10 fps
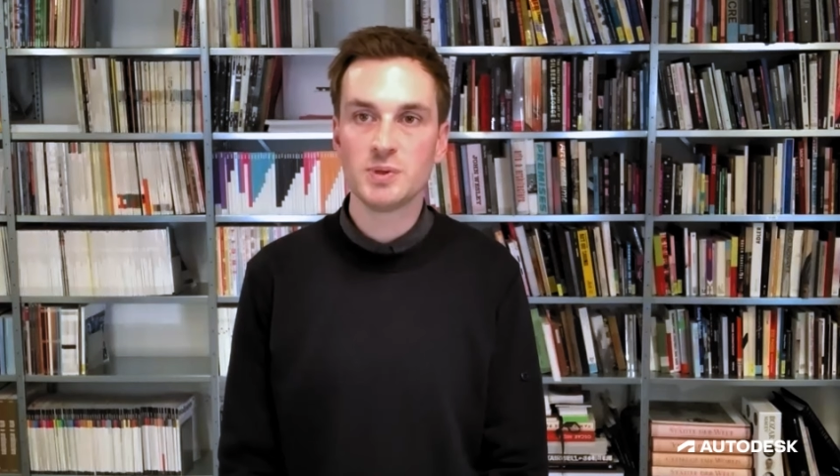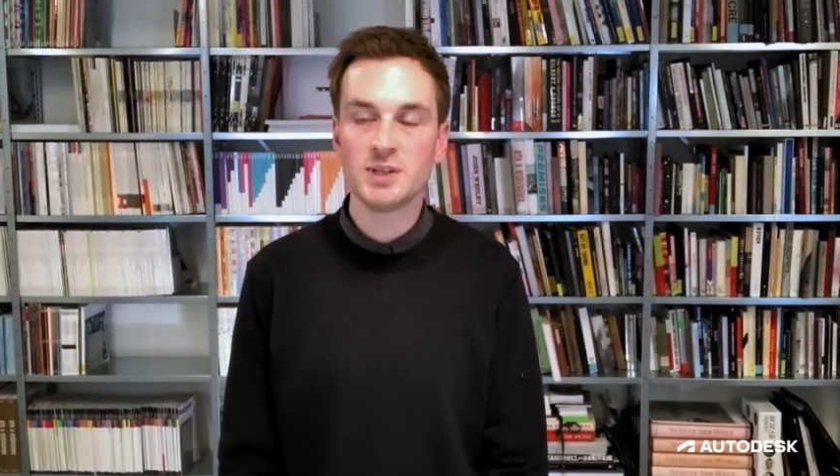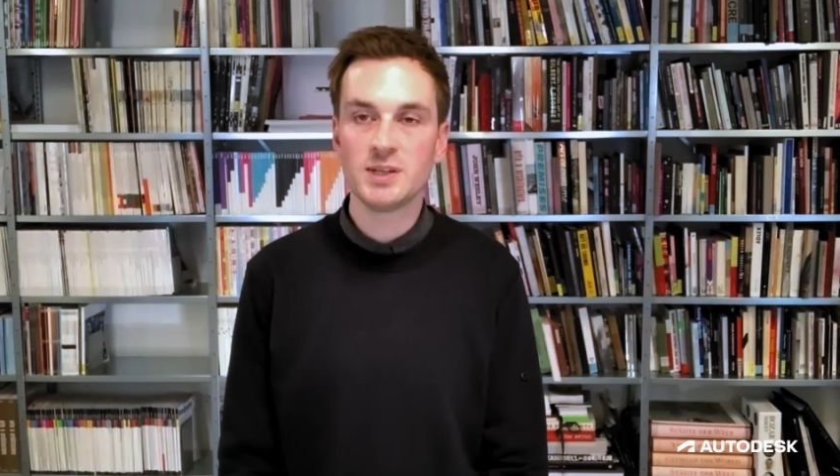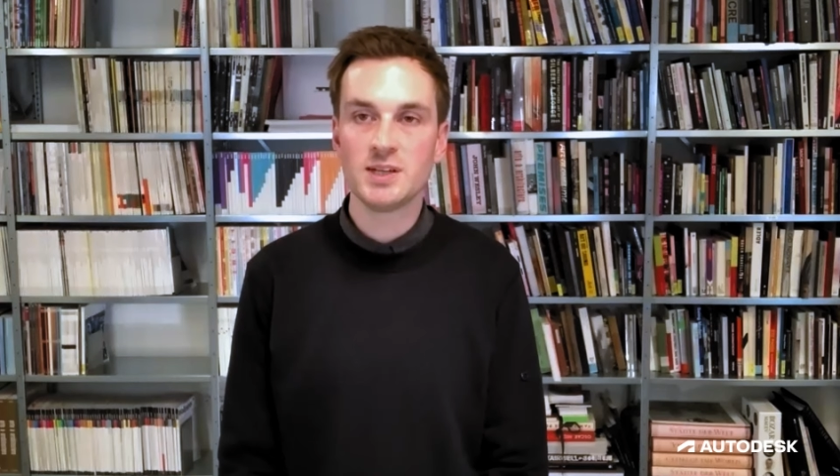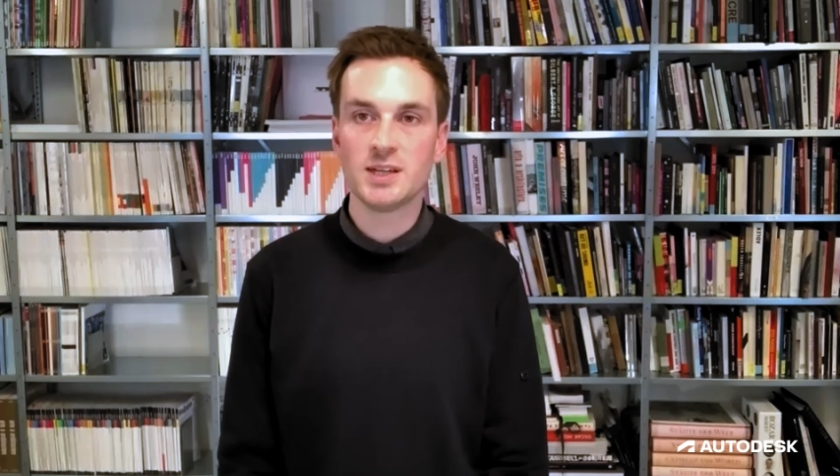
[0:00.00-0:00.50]

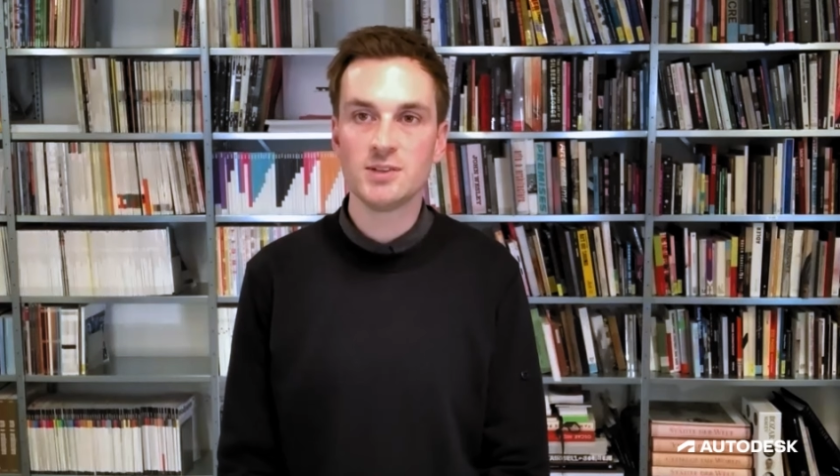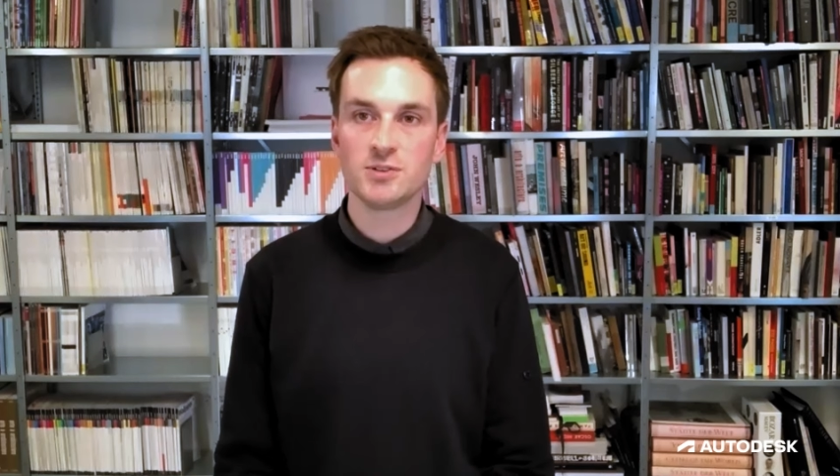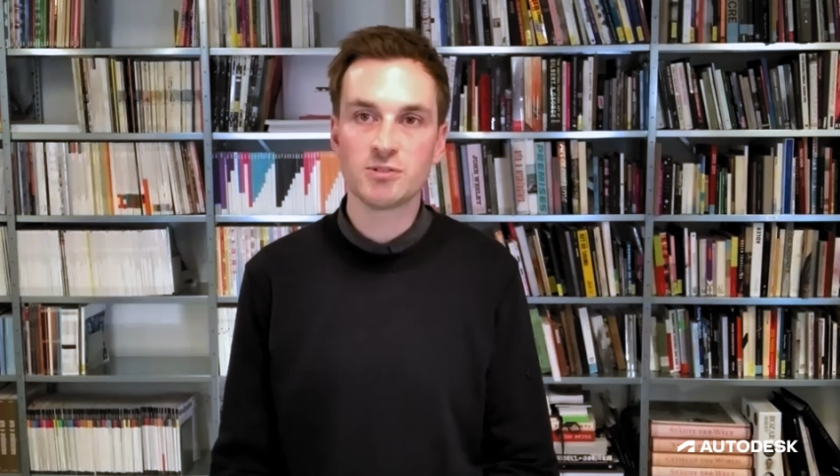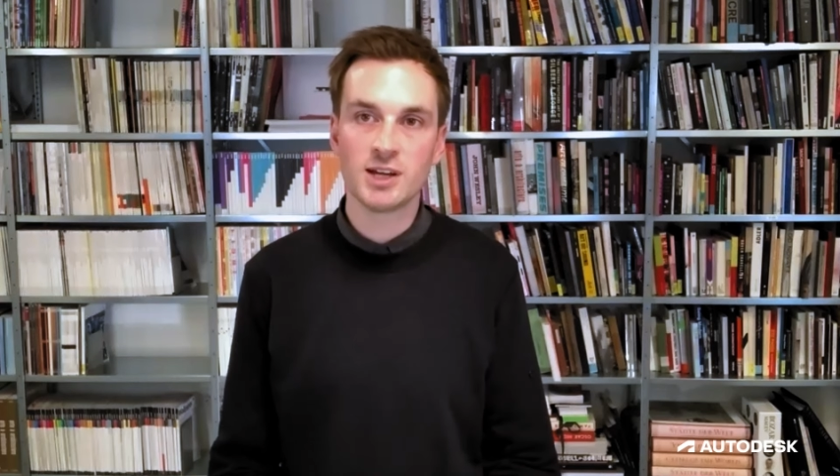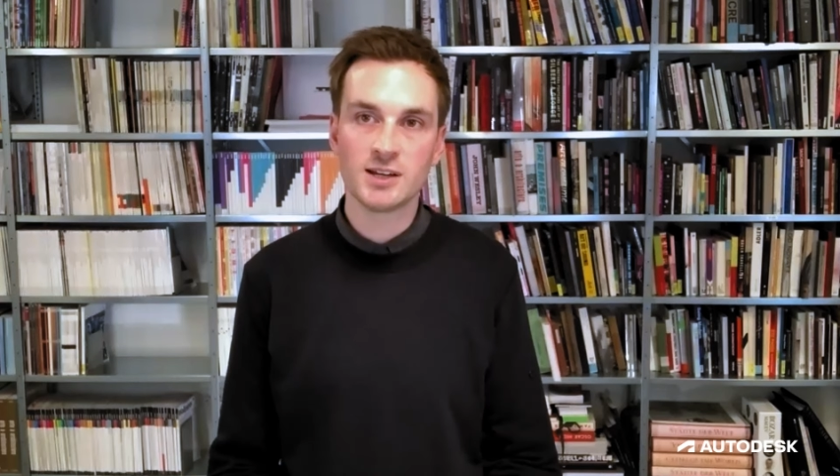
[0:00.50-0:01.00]
be
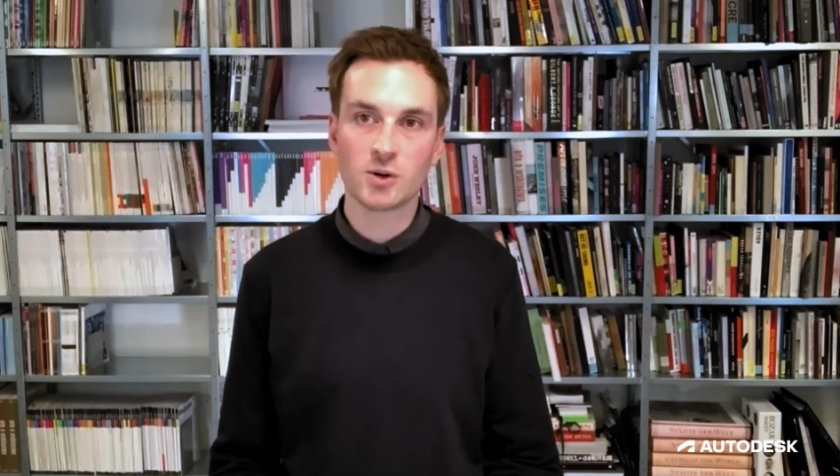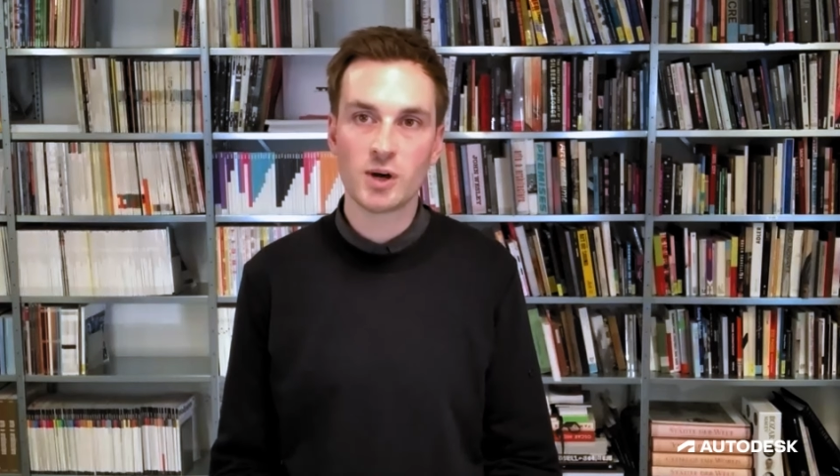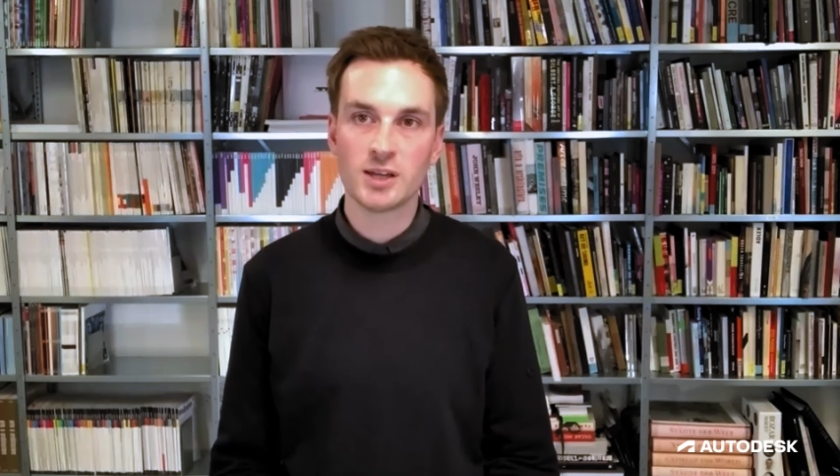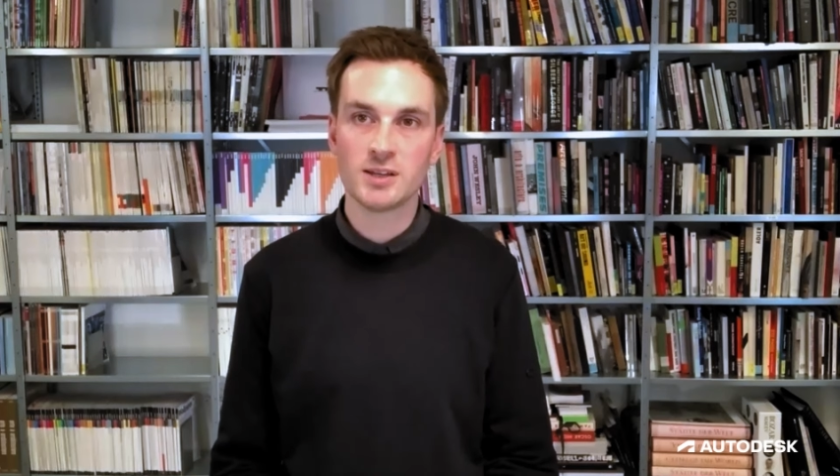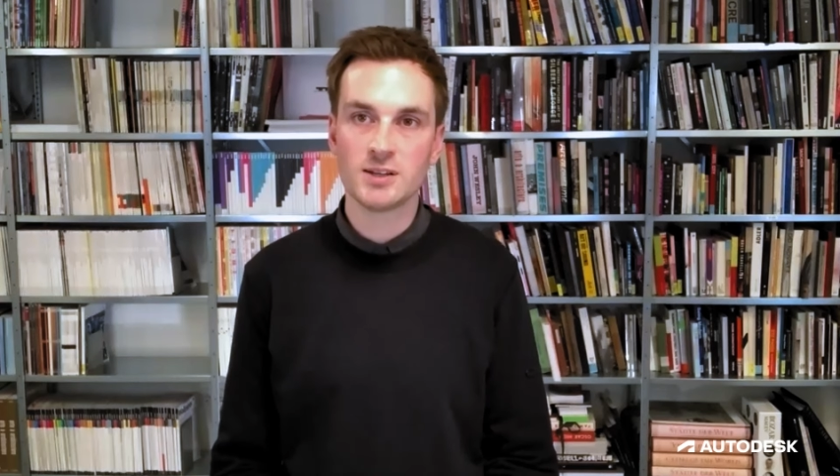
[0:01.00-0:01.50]
integrated
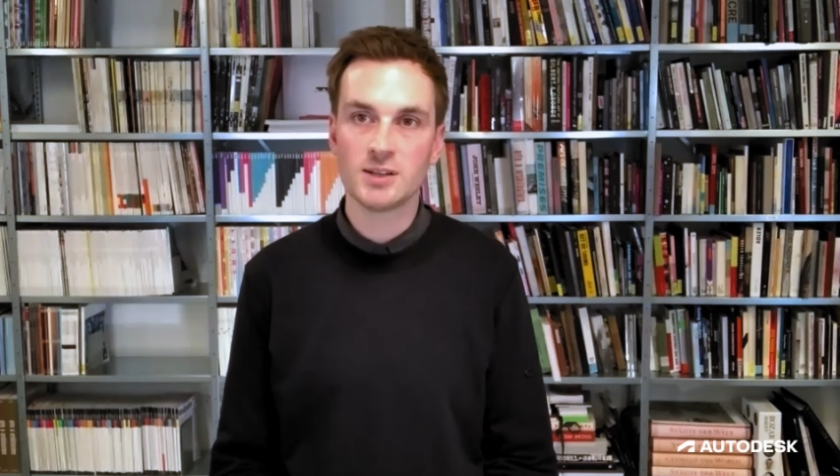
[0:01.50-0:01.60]
quite